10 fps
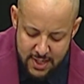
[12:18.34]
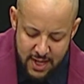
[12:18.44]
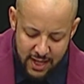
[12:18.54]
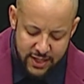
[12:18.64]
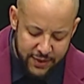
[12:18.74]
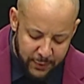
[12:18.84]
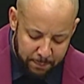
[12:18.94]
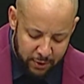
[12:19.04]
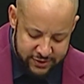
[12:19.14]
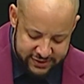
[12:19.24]
Another
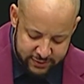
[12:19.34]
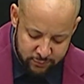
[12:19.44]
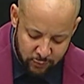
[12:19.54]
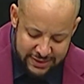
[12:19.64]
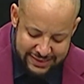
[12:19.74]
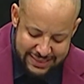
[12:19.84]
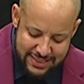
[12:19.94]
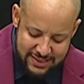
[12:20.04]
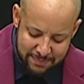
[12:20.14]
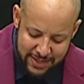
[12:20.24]
person once
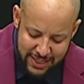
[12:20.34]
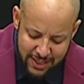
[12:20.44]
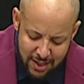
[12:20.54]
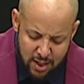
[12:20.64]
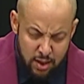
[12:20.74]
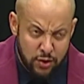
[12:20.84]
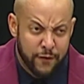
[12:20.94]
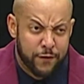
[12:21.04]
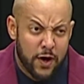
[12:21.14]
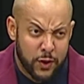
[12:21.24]
said to me, "Your
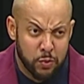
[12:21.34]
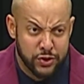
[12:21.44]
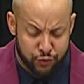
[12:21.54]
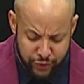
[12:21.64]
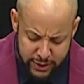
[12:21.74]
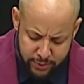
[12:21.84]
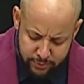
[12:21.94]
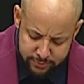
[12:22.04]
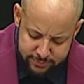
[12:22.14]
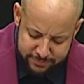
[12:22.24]
father was real.
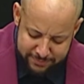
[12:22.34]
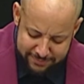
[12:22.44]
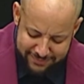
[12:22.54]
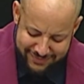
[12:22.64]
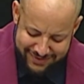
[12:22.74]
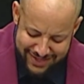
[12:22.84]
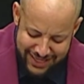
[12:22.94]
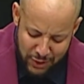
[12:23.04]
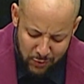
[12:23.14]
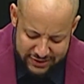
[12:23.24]

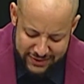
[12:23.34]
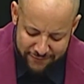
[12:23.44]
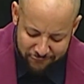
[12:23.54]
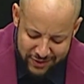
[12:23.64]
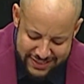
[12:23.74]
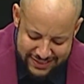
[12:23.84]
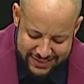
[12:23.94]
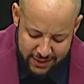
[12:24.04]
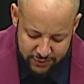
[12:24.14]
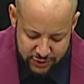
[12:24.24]
He wasn't afraid to
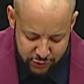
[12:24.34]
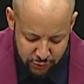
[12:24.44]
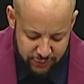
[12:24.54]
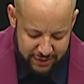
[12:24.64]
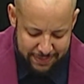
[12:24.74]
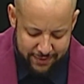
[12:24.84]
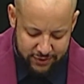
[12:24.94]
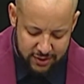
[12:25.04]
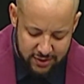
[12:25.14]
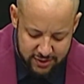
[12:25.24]
tell the truth about
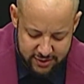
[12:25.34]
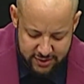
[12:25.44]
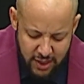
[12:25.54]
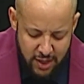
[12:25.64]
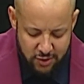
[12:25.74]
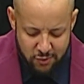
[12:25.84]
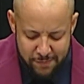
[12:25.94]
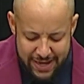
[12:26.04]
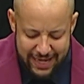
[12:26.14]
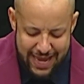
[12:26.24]
the hood, no
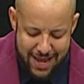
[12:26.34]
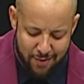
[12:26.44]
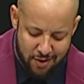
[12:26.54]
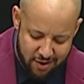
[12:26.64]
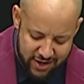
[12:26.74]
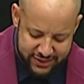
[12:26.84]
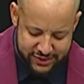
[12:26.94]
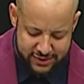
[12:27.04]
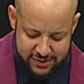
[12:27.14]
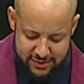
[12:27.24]
matter how
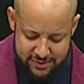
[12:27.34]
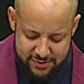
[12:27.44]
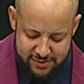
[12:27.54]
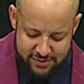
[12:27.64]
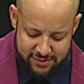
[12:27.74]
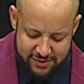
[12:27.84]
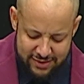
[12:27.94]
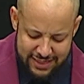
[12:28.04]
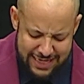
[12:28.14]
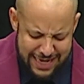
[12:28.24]
harsh."
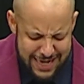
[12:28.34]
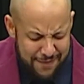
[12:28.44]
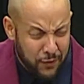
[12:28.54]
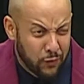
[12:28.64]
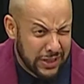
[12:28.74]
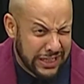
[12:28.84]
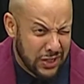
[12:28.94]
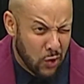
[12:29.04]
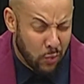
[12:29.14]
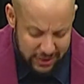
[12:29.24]
And I never really
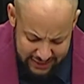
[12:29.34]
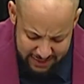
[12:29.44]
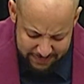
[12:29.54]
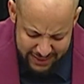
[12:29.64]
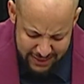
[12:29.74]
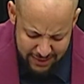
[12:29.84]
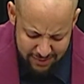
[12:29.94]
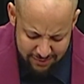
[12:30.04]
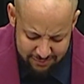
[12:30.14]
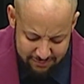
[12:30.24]
know what they
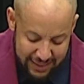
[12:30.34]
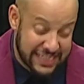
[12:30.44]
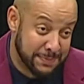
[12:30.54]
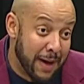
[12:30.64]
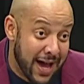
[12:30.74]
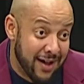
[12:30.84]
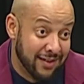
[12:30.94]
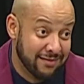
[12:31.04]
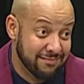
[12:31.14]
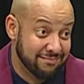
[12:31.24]
mean. I
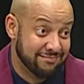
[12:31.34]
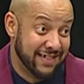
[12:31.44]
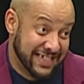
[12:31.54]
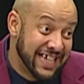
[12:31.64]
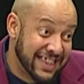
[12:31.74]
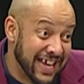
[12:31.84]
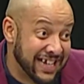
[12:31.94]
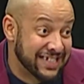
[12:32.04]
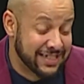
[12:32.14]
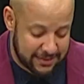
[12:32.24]
smile, I say
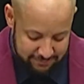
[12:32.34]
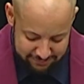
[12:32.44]
thanks.